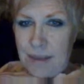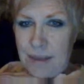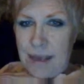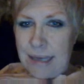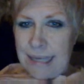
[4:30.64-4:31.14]

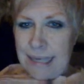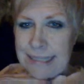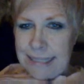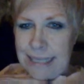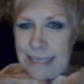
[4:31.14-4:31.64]
and I
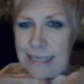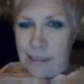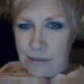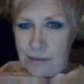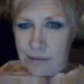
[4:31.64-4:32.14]
see
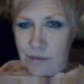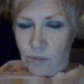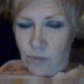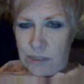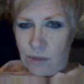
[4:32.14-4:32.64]

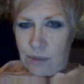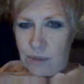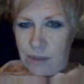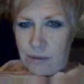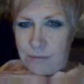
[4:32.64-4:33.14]
what's going on.